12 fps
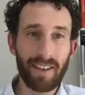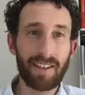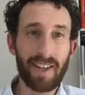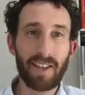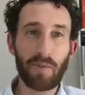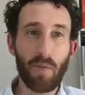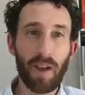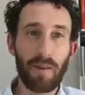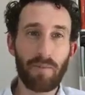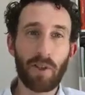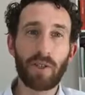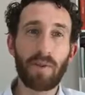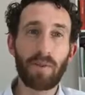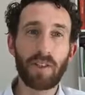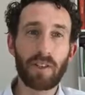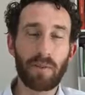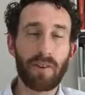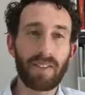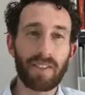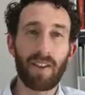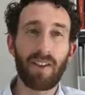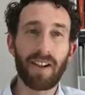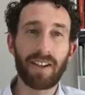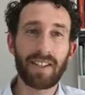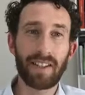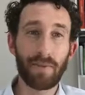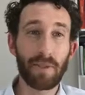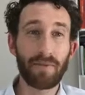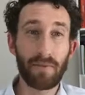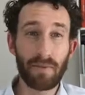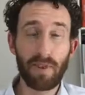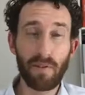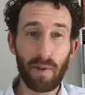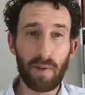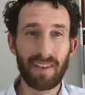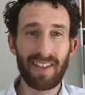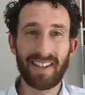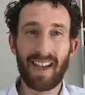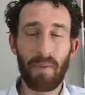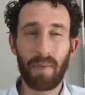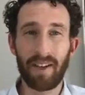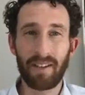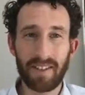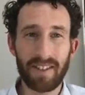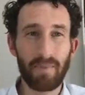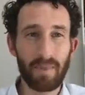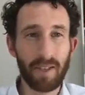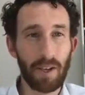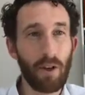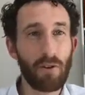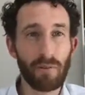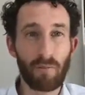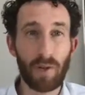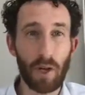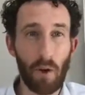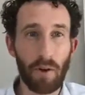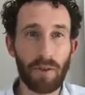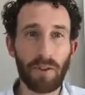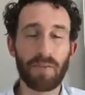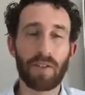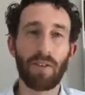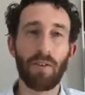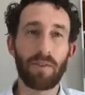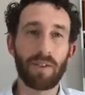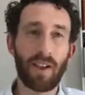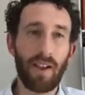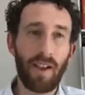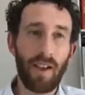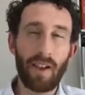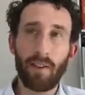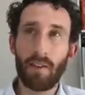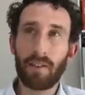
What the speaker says: that's when most people experience the highest level of fulfillment, because they're tapping into something that goes beyond themselves. Not